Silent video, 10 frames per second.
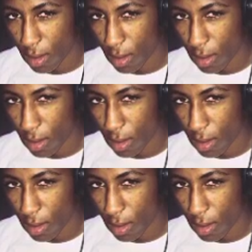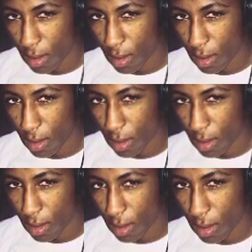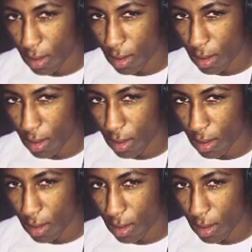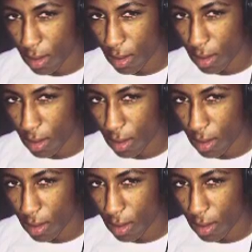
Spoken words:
[no speech]